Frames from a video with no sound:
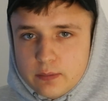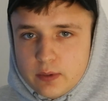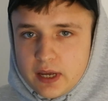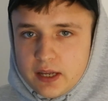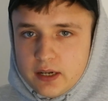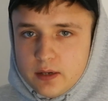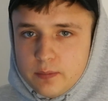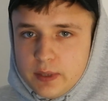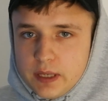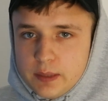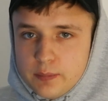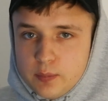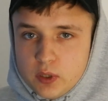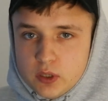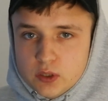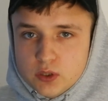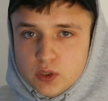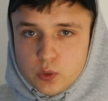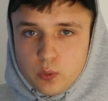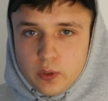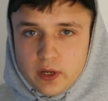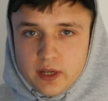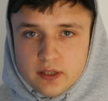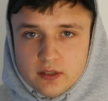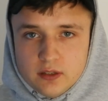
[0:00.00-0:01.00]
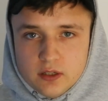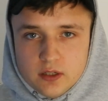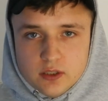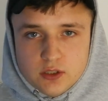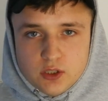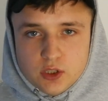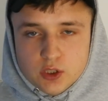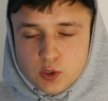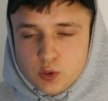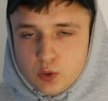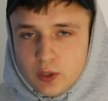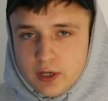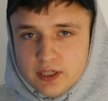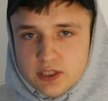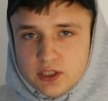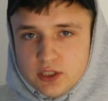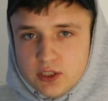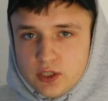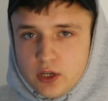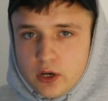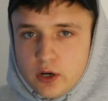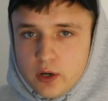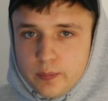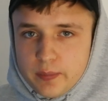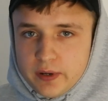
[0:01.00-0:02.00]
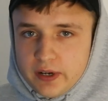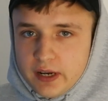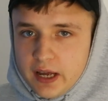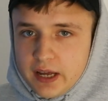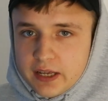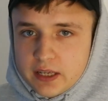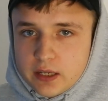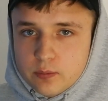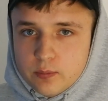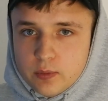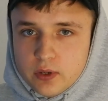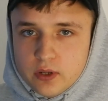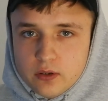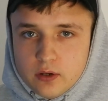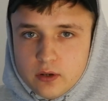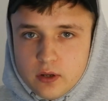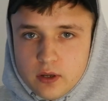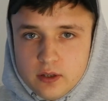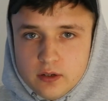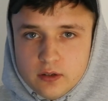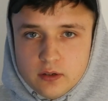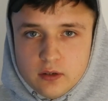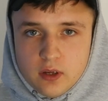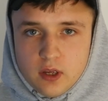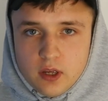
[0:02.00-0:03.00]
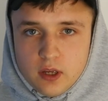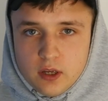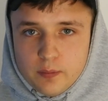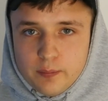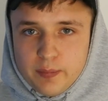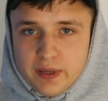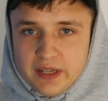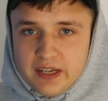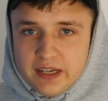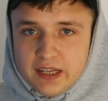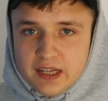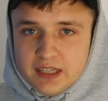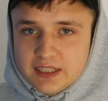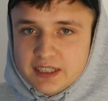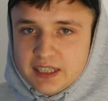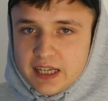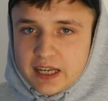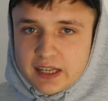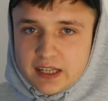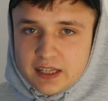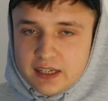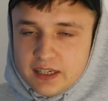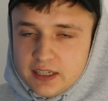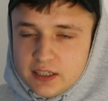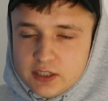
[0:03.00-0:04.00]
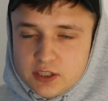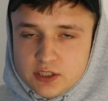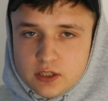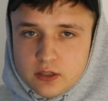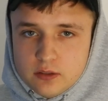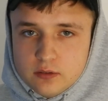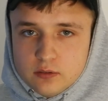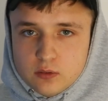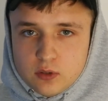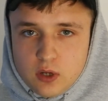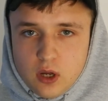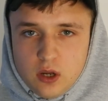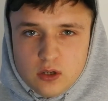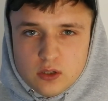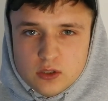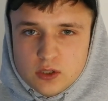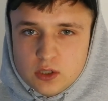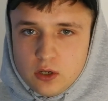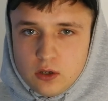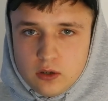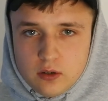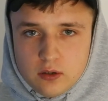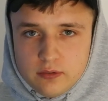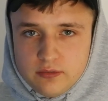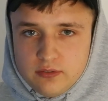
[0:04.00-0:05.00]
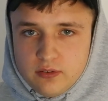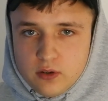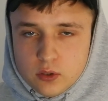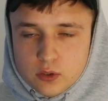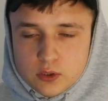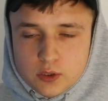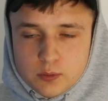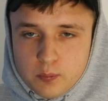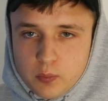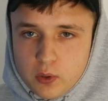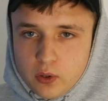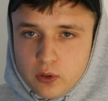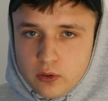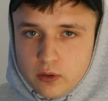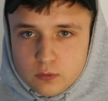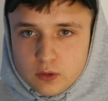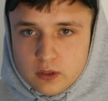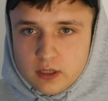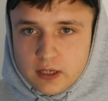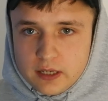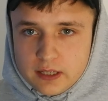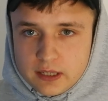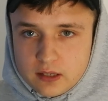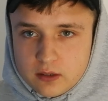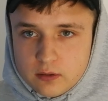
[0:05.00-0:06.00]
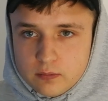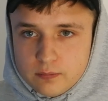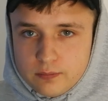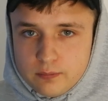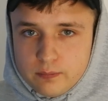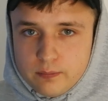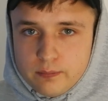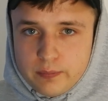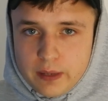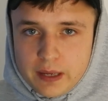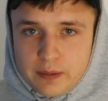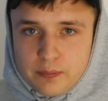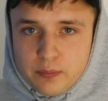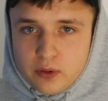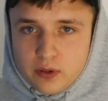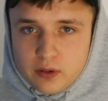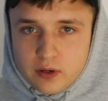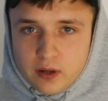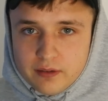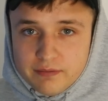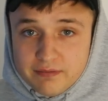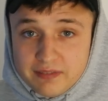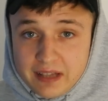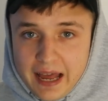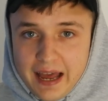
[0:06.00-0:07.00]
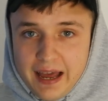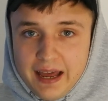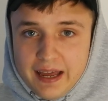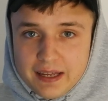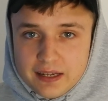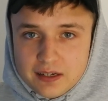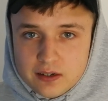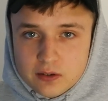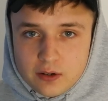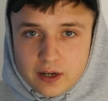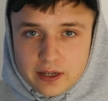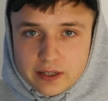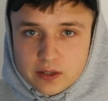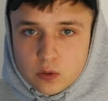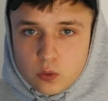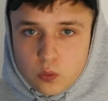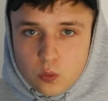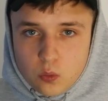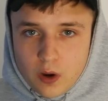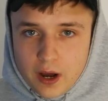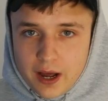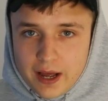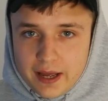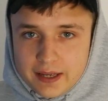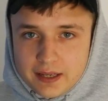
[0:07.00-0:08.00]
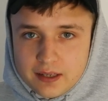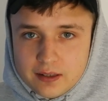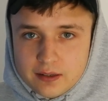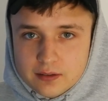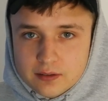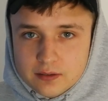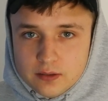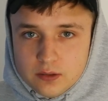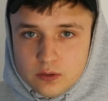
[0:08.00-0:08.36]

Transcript: kind of people on Twitter that are just trying to stir up an argument and be the antagonist and cause all a fuss, but like, people have died. Like, why